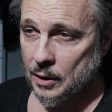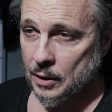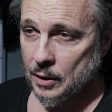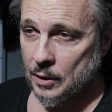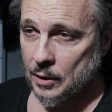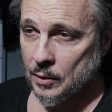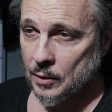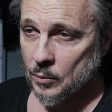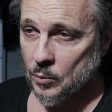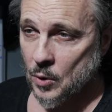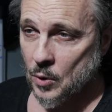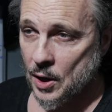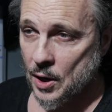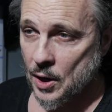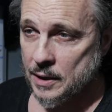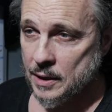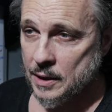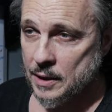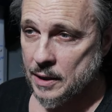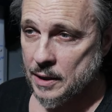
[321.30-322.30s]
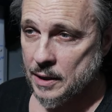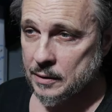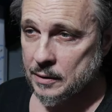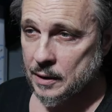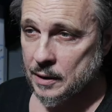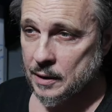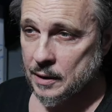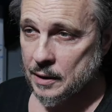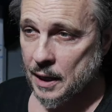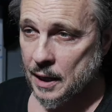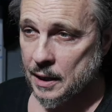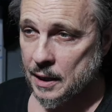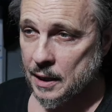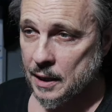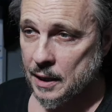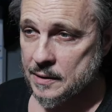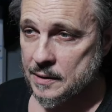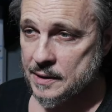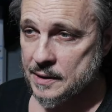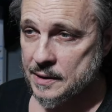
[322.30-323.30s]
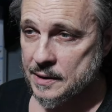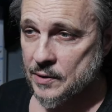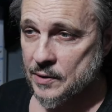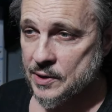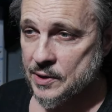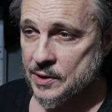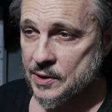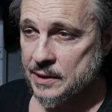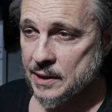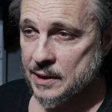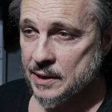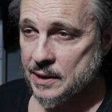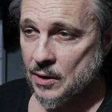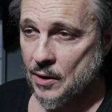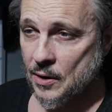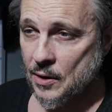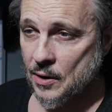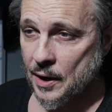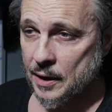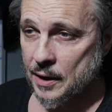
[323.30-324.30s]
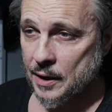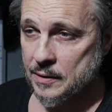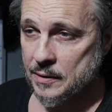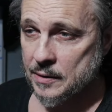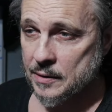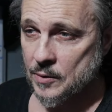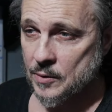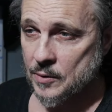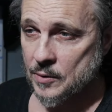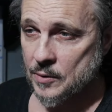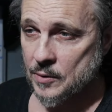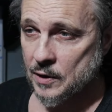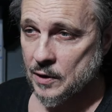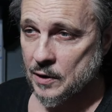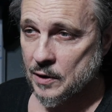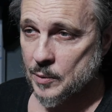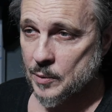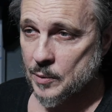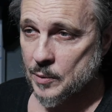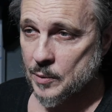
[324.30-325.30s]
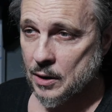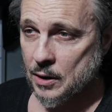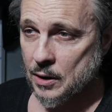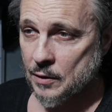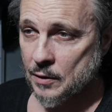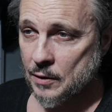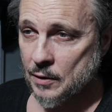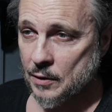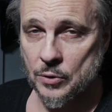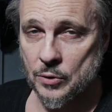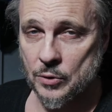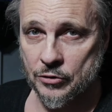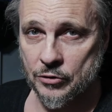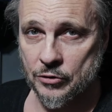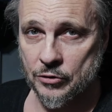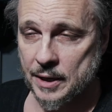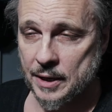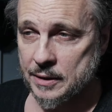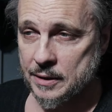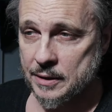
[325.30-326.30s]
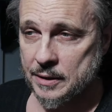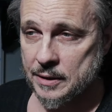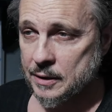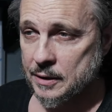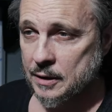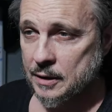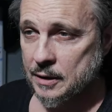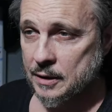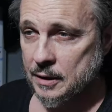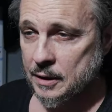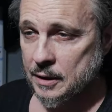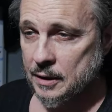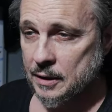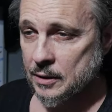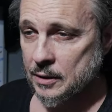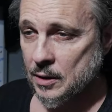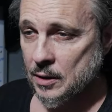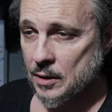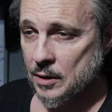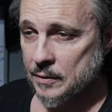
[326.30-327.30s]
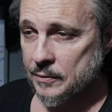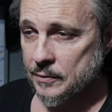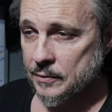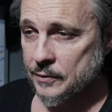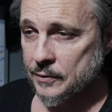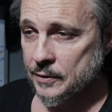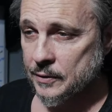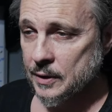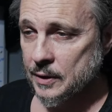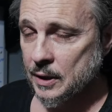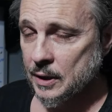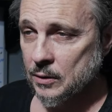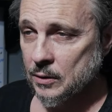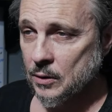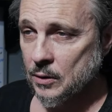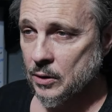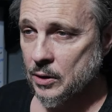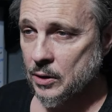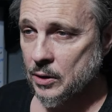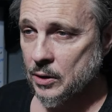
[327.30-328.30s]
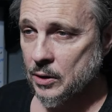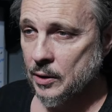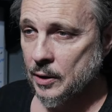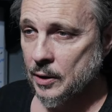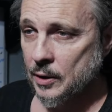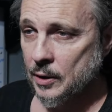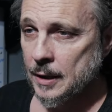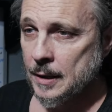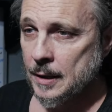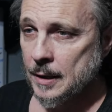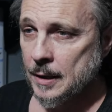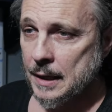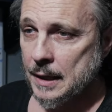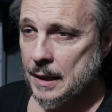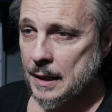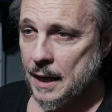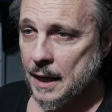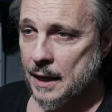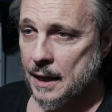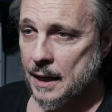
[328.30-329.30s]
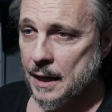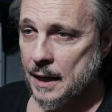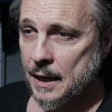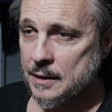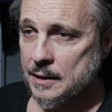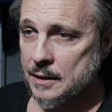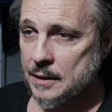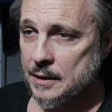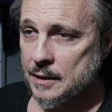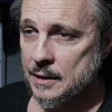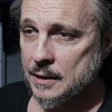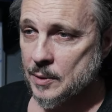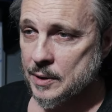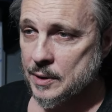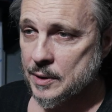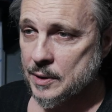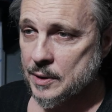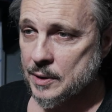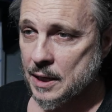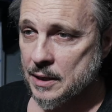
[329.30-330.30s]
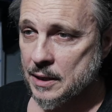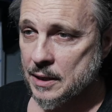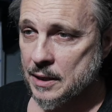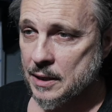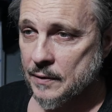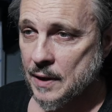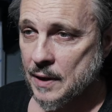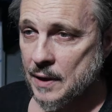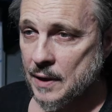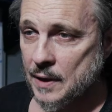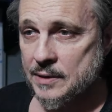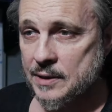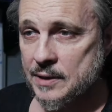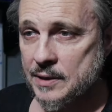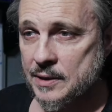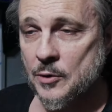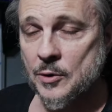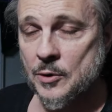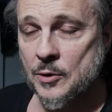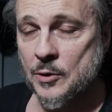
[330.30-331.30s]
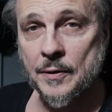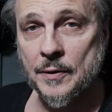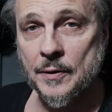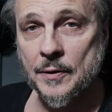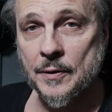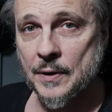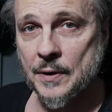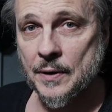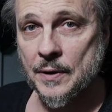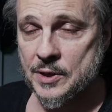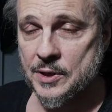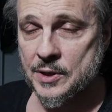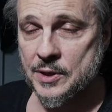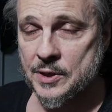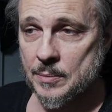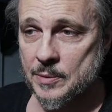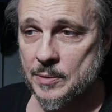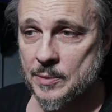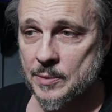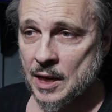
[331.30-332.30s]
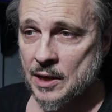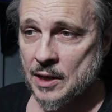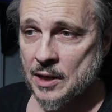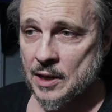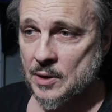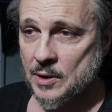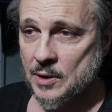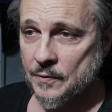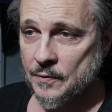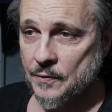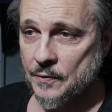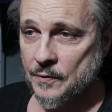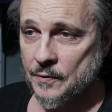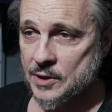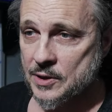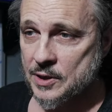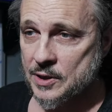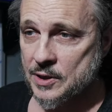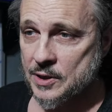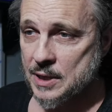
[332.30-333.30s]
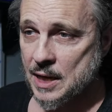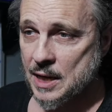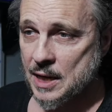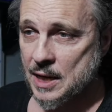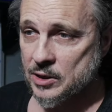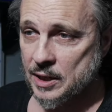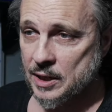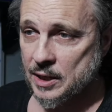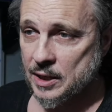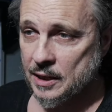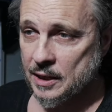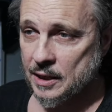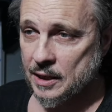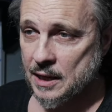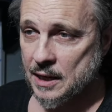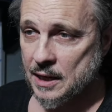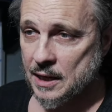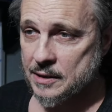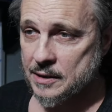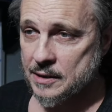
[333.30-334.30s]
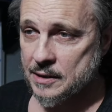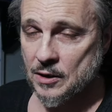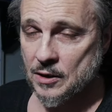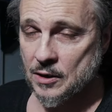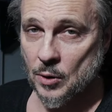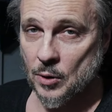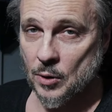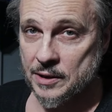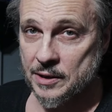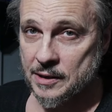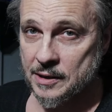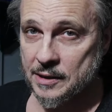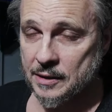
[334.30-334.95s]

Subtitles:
wide and 768 high, which will give me a kind of portrait kind of look. And the next one down underneath that is number of inference steps. So inference steps, actually that's the quality